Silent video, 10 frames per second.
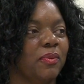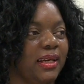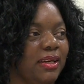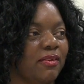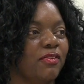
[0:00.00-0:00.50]

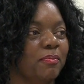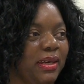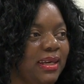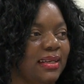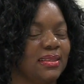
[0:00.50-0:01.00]
right here for
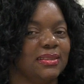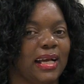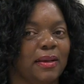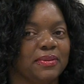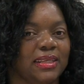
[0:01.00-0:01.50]
me as a
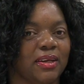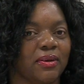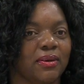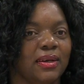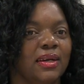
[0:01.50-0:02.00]
job
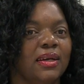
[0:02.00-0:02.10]
seeker,